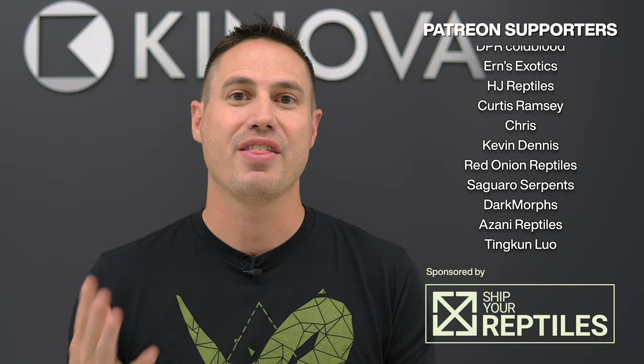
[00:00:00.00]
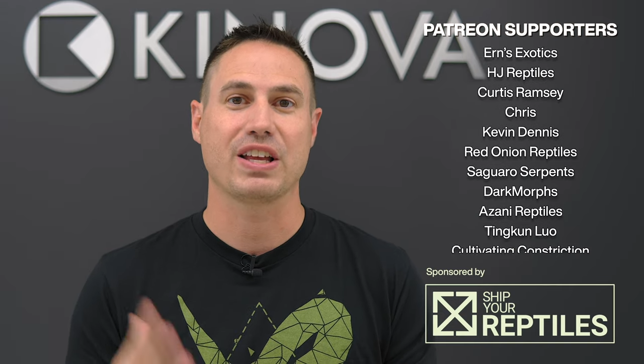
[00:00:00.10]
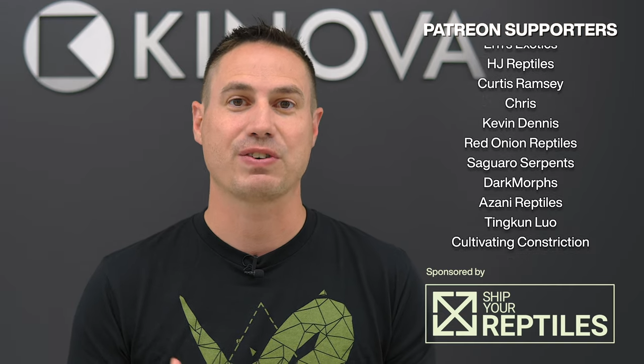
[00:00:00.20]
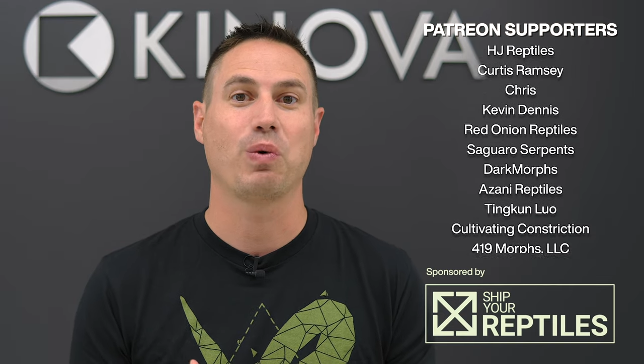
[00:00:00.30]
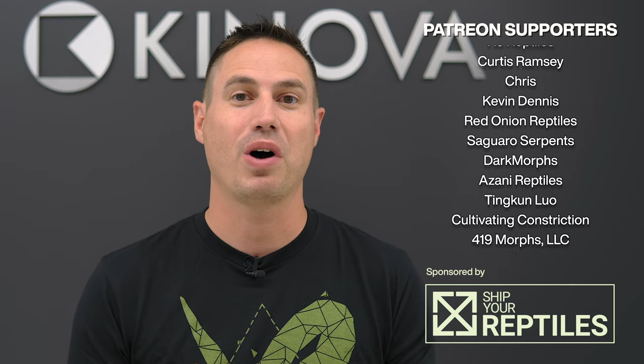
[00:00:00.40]

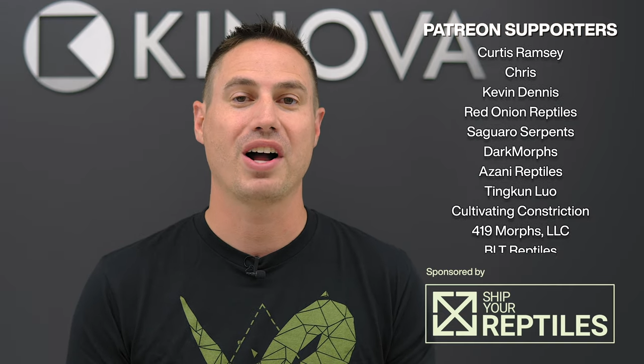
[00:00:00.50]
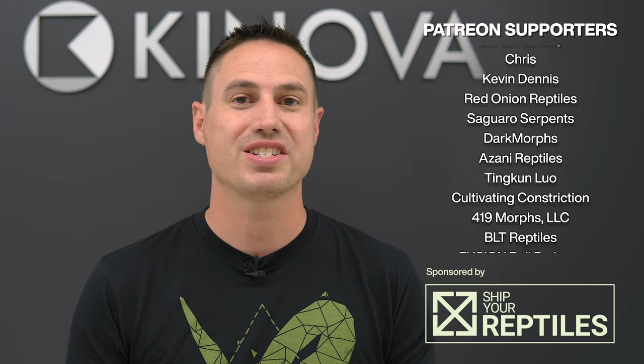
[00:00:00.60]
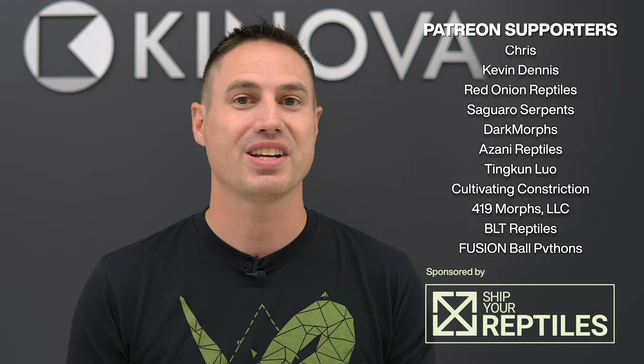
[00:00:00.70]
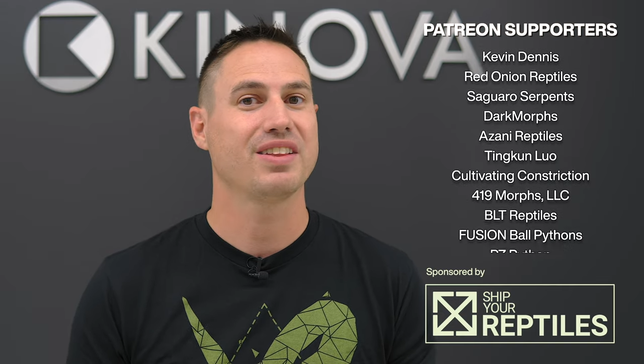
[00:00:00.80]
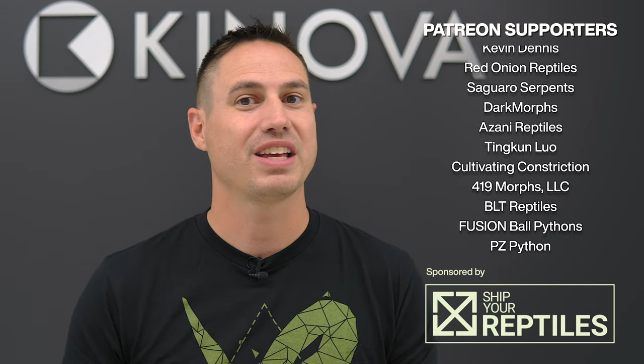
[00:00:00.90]
Thanks for
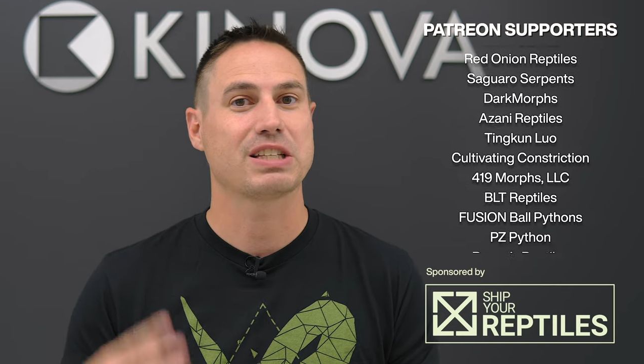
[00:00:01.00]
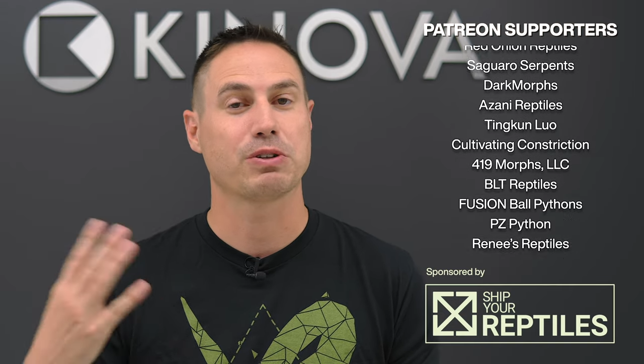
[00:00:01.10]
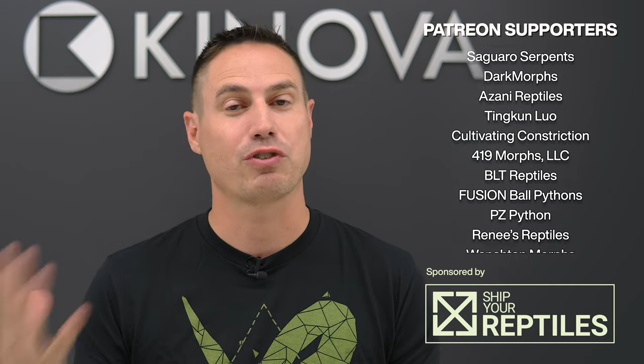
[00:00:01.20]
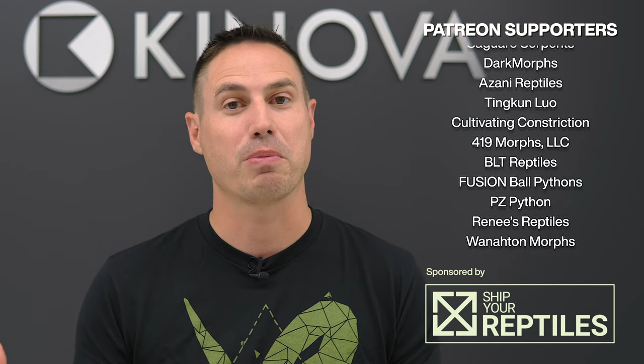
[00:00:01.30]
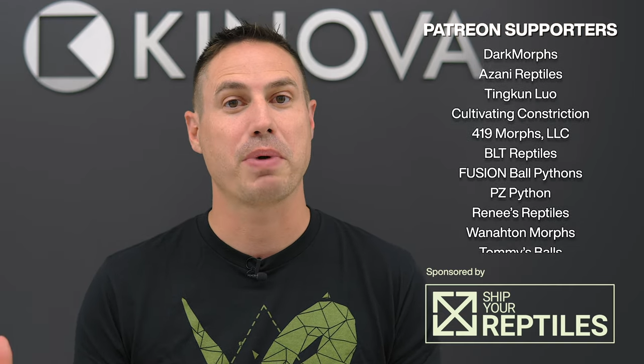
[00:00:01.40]
watching. Thanks so
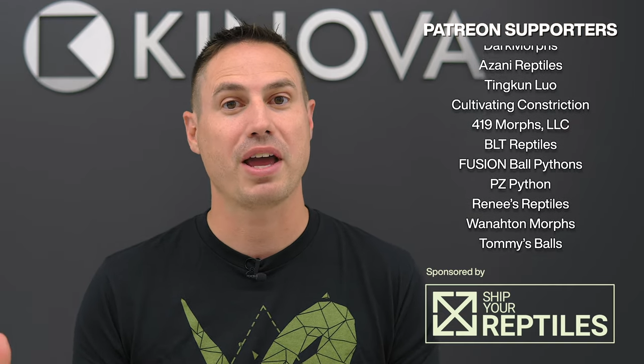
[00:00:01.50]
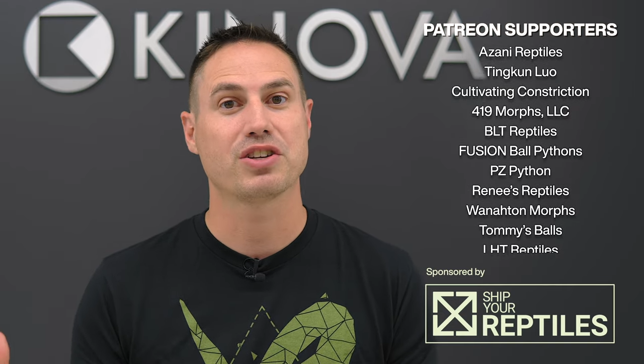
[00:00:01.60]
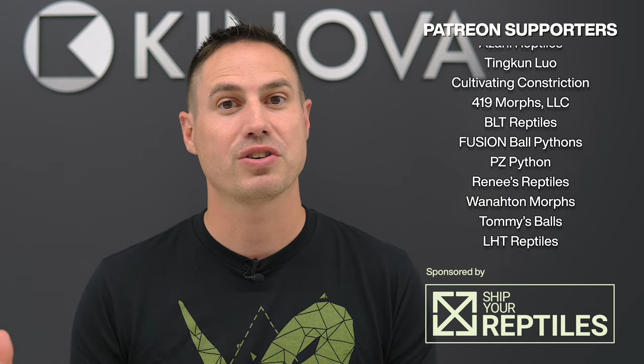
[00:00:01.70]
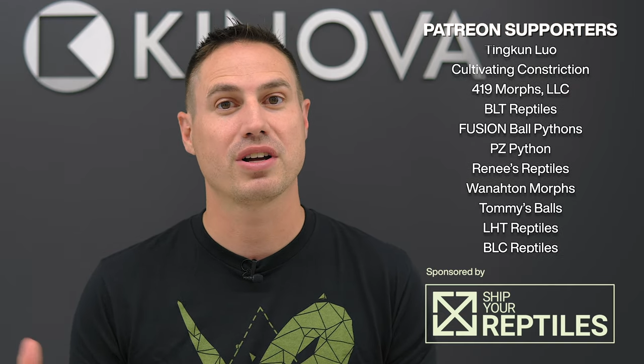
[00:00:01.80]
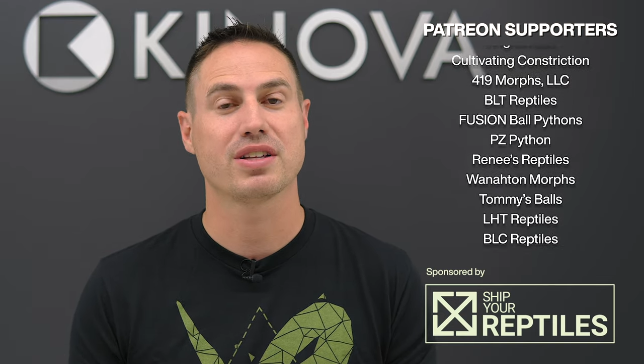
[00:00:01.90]
much for our
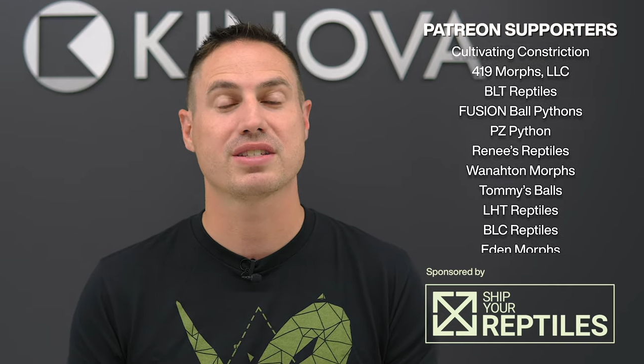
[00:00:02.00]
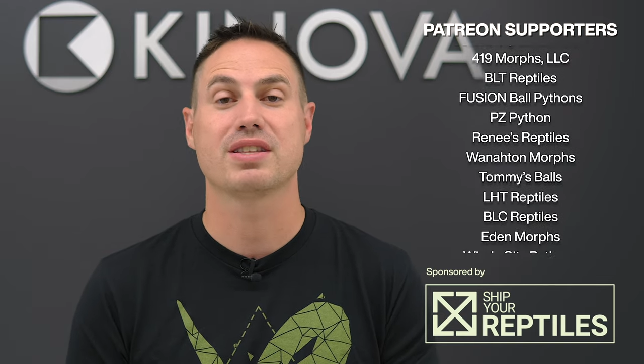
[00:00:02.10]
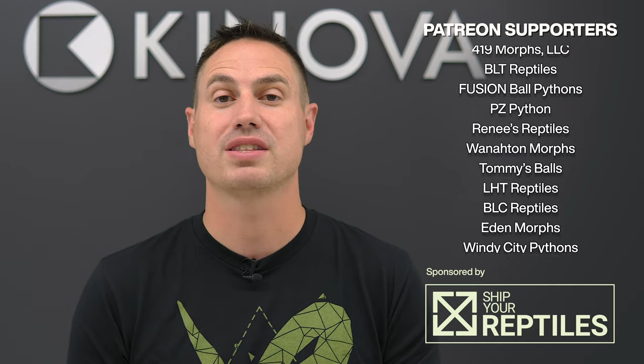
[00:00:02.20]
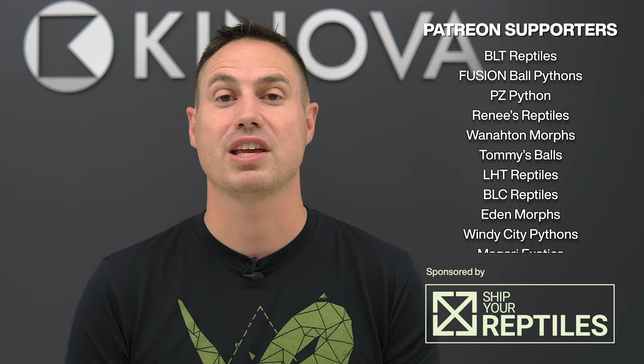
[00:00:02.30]
Patreons.